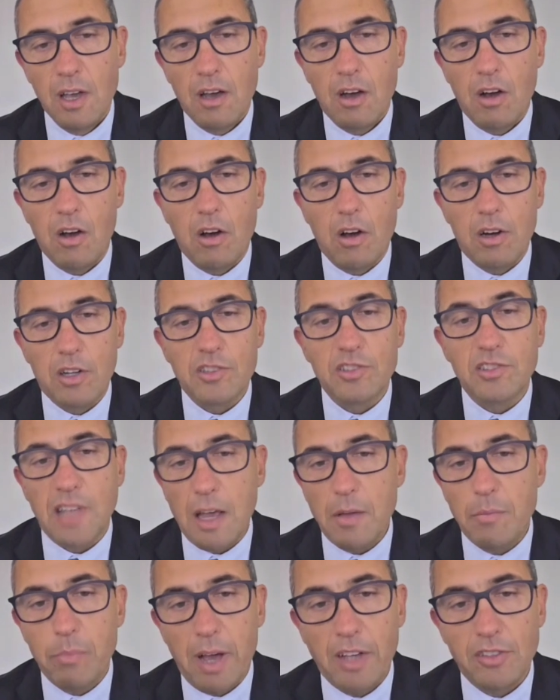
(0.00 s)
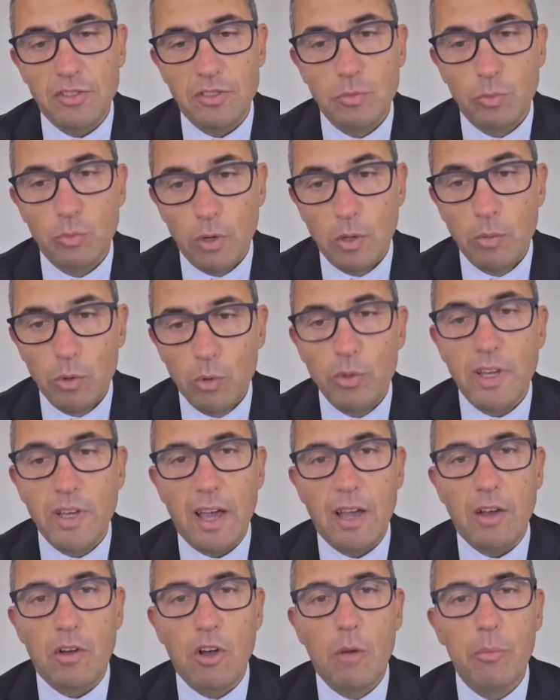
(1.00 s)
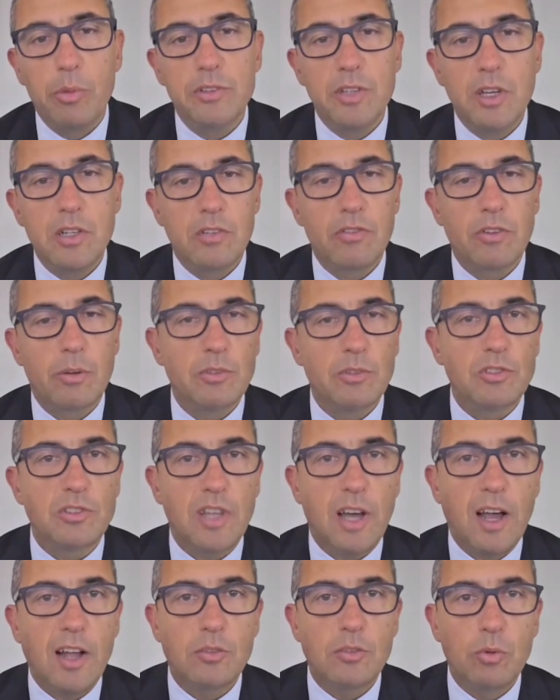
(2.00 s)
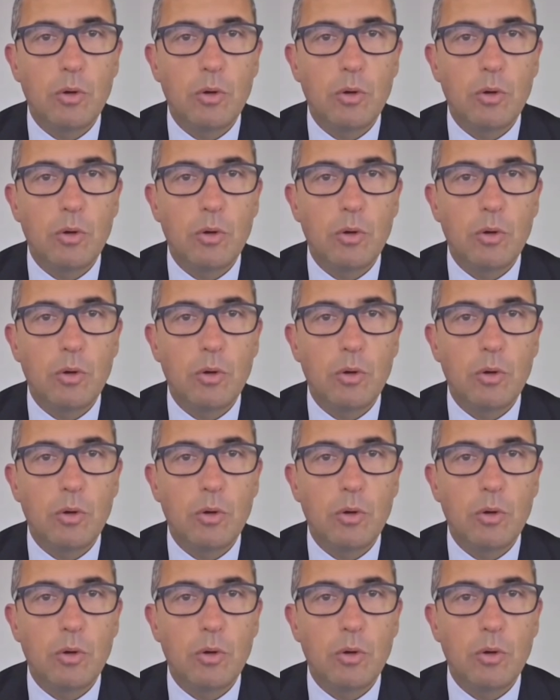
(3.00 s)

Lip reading: On a state basis, we will get competition from the states.